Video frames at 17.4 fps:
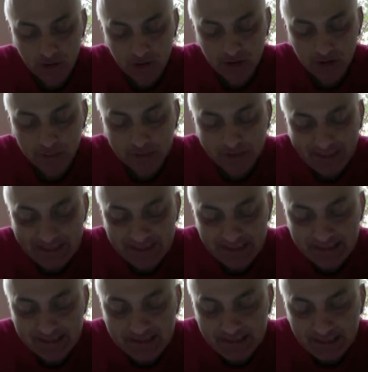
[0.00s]
the
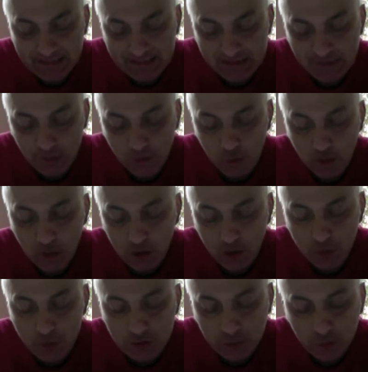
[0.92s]
blazing schizo
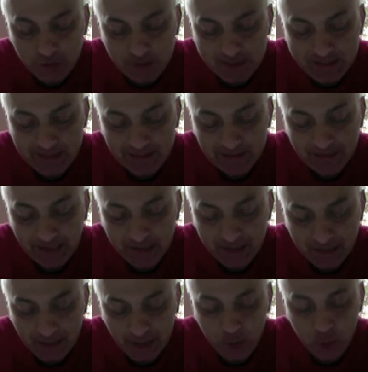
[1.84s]
whose lunacy
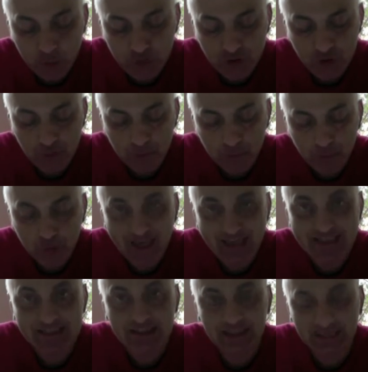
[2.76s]
now was
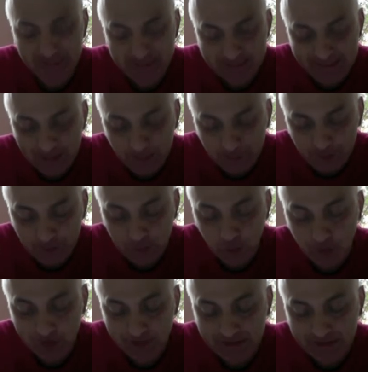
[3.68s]
compressed like
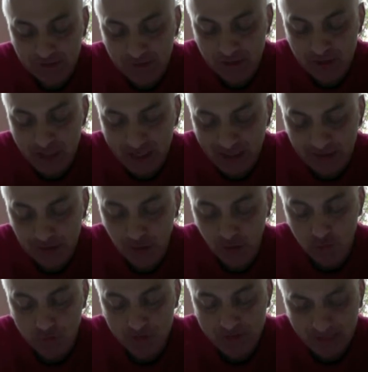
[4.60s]
celluloid into the
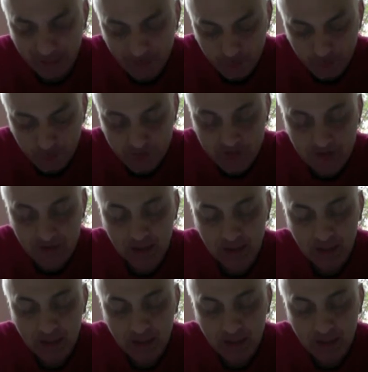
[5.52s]
Jacqueton's house,